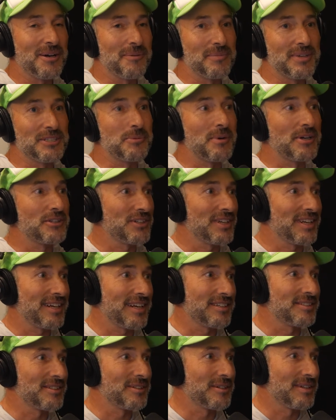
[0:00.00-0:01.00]
Especially, I
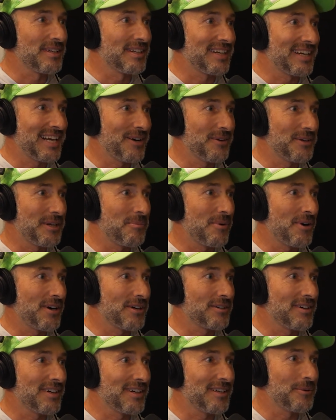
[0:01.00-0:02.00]
guess, in a county
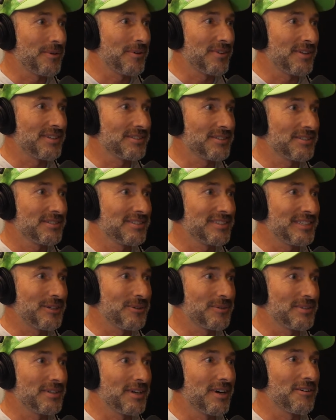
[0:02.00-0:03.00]
park, right, where there's
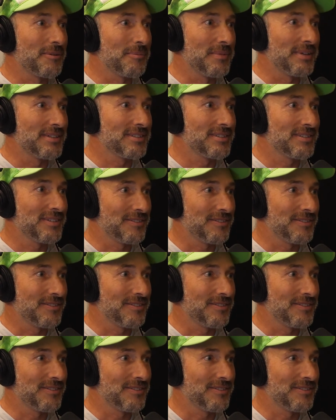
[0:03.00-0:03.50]
government.